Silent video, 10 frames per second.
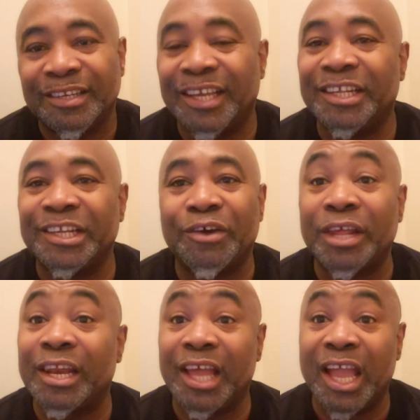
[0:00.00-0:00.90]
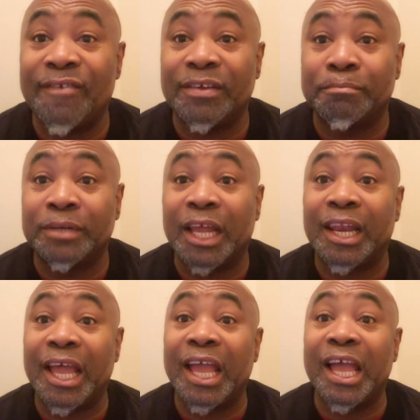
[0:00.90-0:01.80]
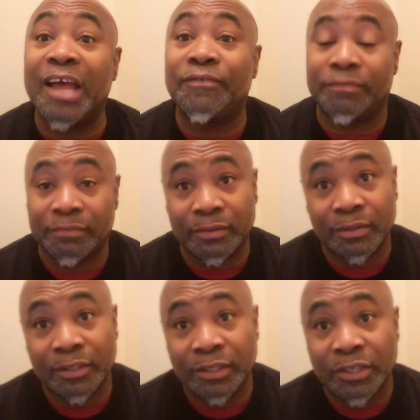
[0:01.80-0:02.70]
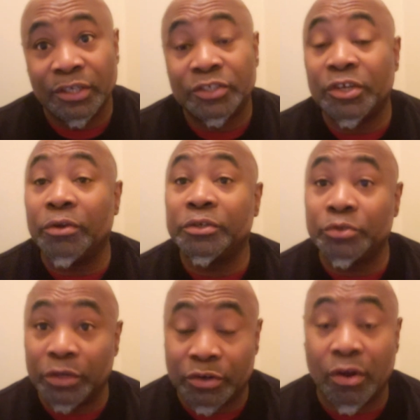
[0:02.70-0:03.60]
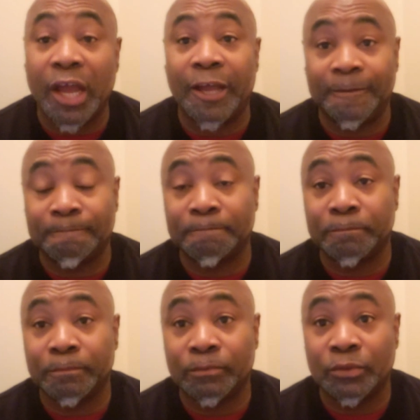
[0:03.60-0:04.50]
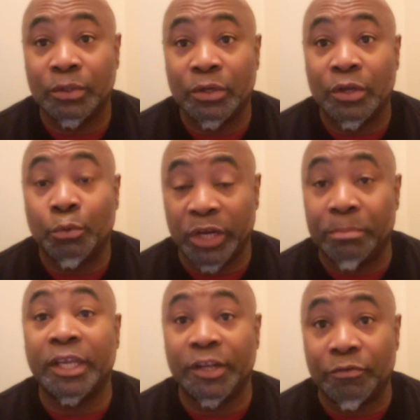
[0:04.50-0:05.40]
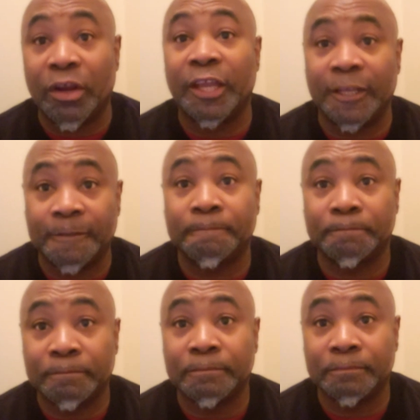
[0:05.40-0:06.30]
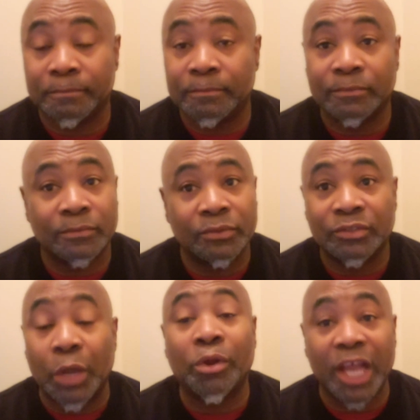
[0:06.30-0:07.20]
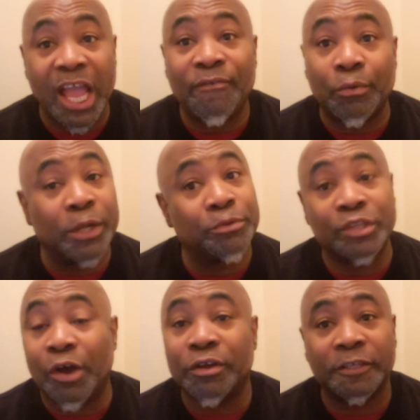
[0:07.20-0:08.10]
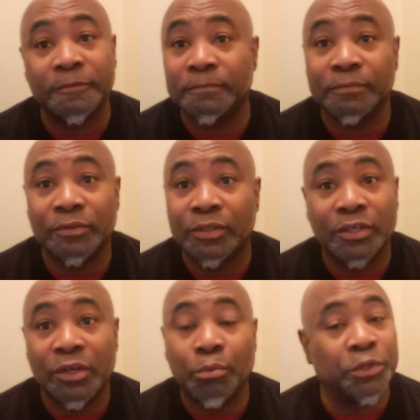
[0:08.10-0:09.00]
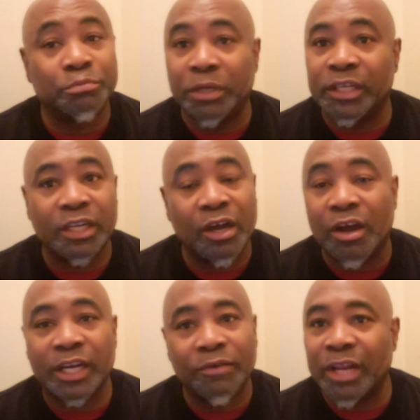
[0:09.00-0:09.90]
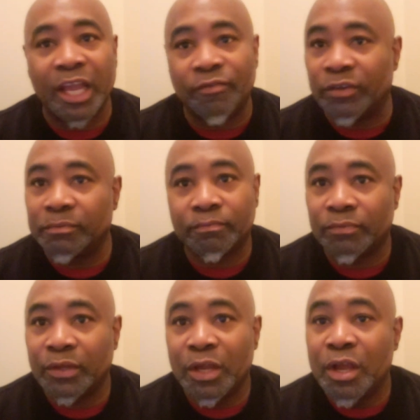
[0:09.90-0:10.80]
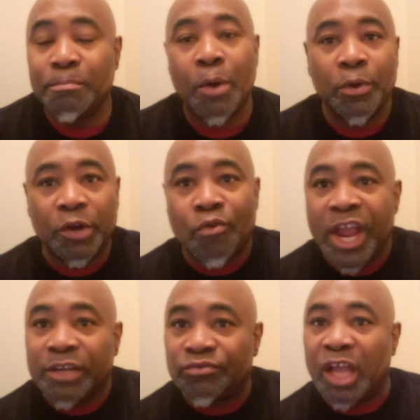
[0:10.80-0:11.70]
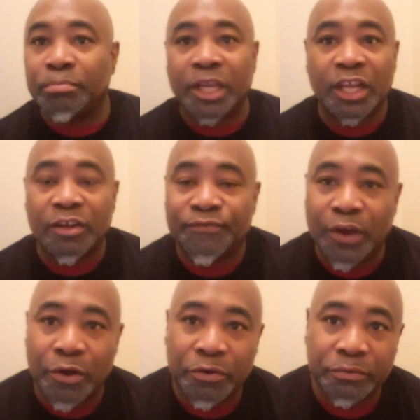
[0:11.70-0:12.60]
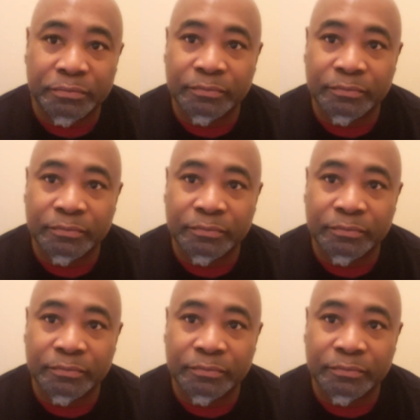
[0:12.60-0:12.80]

They did all that laughing. That laugh turned into a cry when it began to rain. They were laughing when he was talking. When it was blowing in the dark, they were laughing. But when the raindrops began to fall,